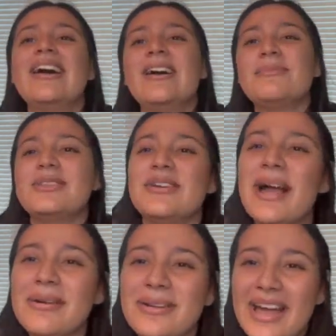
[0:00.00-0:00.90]
So
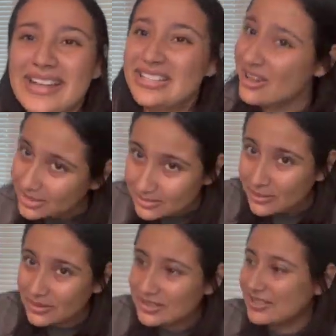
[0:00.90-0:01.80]
yeah, I chose
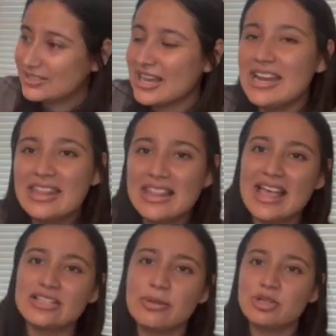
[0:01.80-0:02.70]
Boulder. It was kind of the
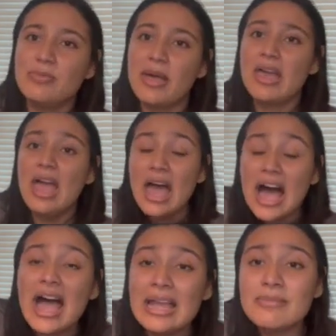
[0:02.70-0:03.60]
last option, but
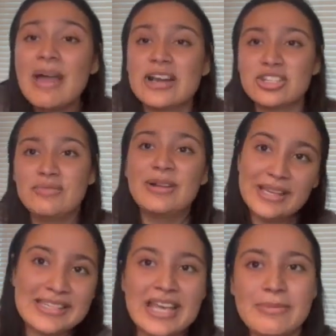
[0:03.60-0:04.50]
I am actually really
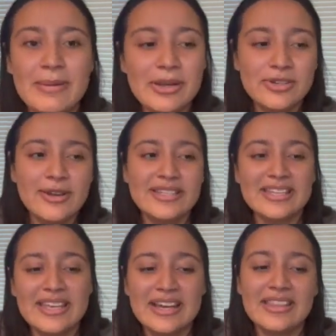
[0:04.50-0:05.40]
excited about my choice,
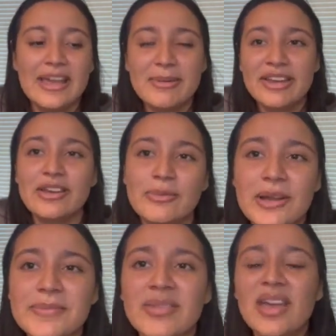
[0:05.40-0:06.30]
and I think I made a good
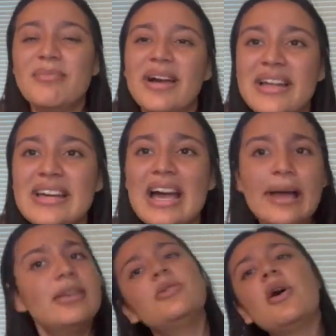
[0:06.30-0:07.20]
one. But I
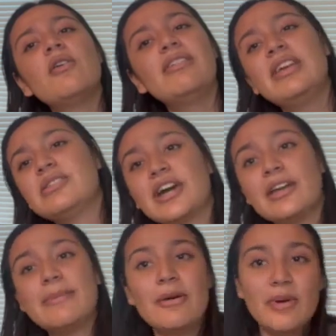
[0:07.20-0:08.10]
can do a whole video
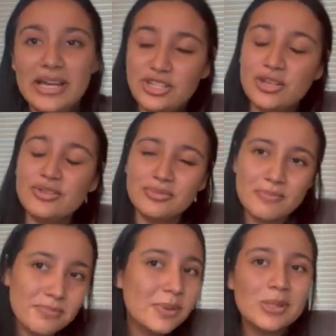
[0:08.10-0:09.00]
talking about why I chose
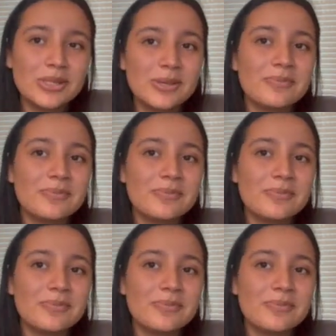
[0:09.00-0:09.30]
Boulder